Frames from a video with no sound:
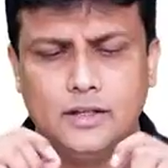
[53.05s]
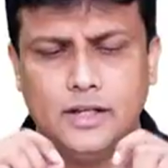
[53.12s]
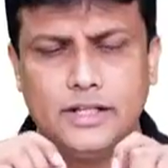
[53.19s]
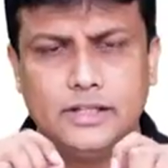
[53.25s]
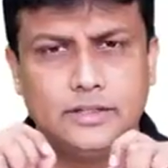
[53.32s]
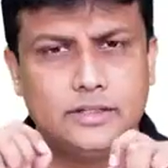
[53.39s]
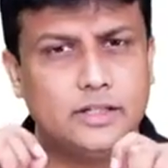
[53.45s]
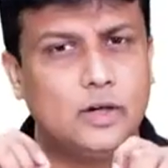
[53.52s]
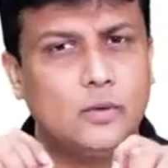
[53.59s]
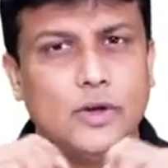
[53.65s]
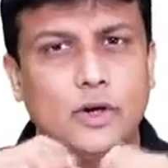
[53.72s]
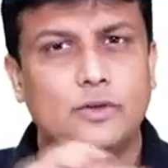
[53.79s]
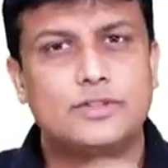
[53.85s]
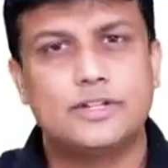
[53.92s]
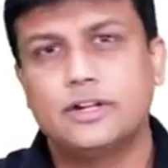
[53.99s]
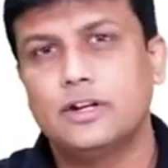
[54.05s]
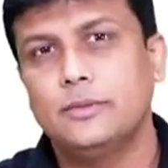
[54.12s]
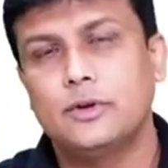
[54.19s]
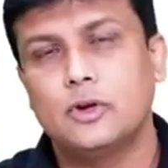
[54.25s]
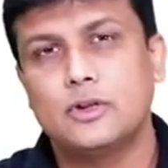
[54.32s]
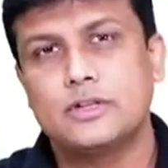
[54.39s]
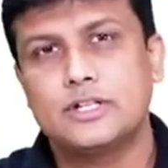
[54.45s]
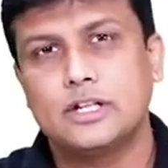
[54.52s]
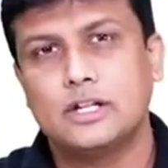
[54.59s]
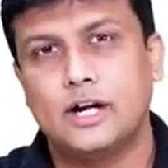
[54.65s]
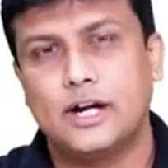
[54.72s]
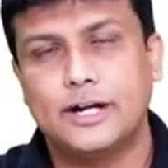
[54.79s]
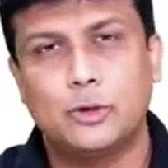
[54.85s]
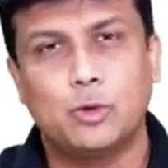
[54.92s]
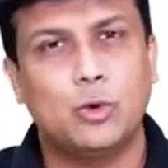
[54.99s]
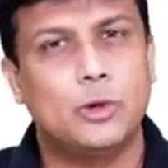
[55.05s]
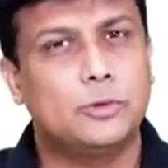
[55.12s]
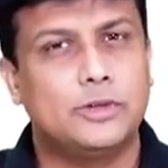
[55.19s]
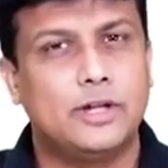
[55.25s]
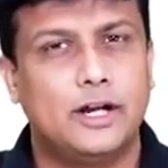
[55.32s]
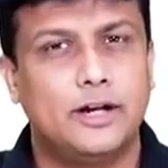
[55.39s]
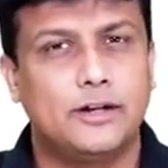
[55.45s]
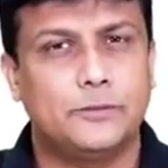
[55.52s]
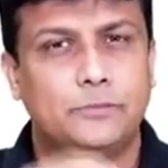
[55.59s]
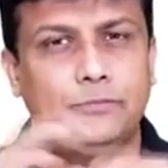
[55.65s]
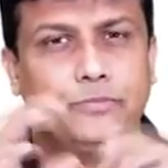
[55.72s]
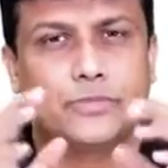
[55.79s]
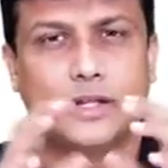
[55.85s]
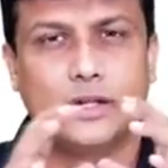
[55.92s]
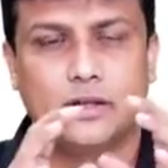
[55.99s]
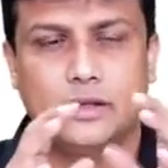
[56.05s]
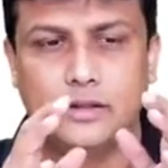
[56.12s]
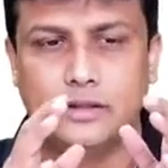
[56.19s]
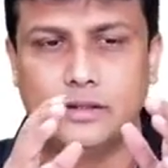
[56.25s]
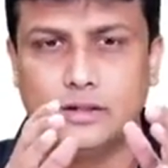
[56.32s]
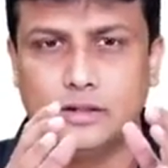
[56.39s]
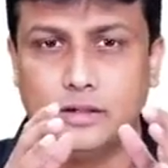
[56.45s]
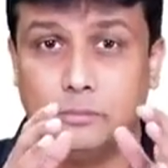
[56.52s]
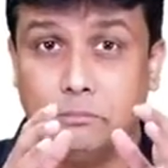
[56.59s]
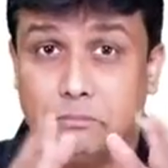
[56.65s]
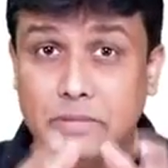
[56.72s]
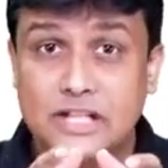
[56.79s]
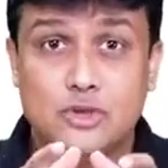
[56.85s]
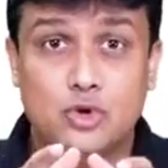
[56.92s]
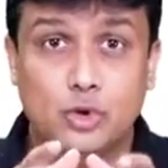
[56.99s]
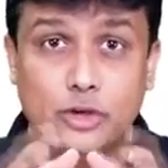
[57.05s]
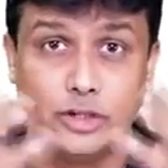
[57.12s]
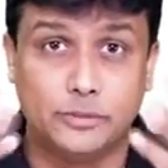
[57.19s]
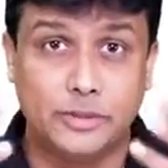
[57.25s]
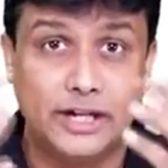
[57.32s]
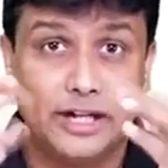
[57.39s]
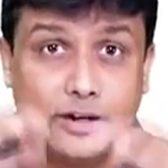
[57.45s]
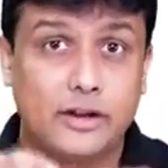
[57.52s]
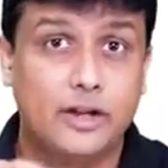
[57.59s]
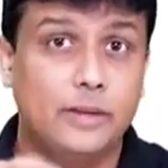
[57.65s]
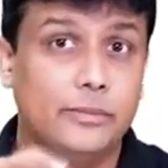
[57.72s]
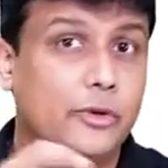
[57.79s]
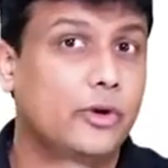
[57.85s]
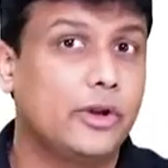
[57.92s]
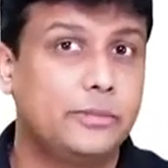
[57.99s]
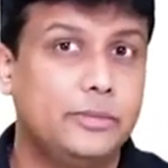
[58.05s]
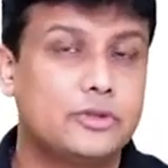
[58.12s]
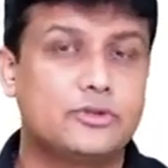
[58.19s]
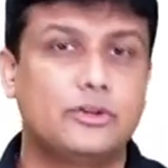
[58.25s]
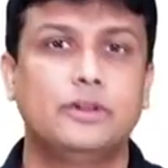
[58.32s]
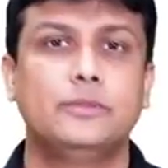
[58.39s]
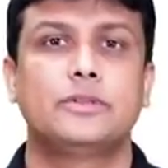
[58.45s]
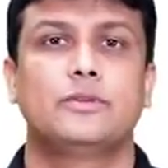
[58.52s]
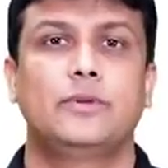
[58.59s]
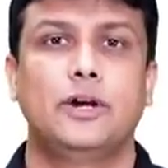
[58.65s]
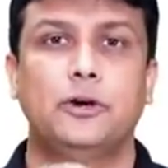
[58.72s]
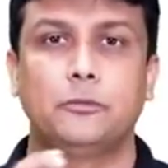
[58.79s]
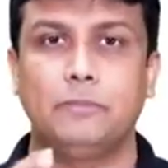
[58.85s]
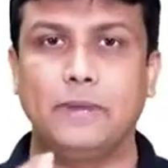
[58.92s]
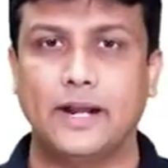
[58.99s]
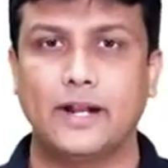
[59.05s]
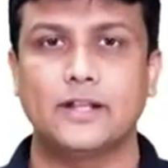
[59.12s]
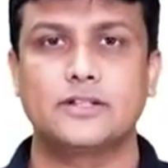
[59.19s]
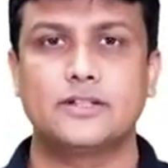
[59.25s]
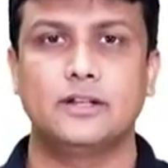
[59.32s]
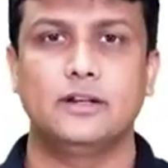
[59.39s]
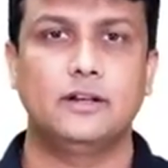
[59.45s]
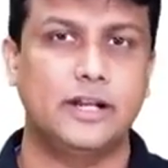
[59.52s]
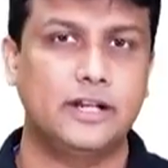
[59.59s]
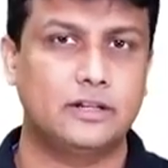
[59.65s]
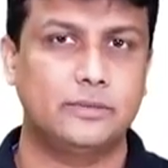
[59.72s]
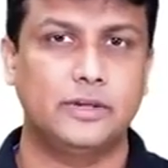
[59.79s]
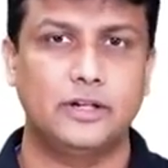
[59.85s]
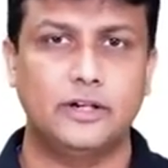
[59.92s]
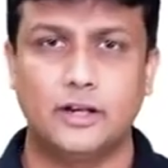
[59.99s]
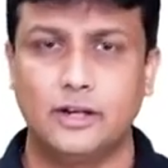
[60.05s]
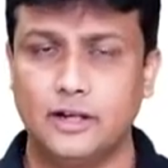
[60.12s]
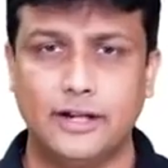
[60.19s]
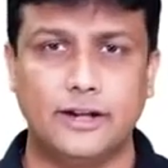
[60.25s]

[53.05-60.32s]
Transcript: In third week of general embryology, I told you that the mesoderm, intra-embryonic mesoderm, is divided into paraxial, intermediate and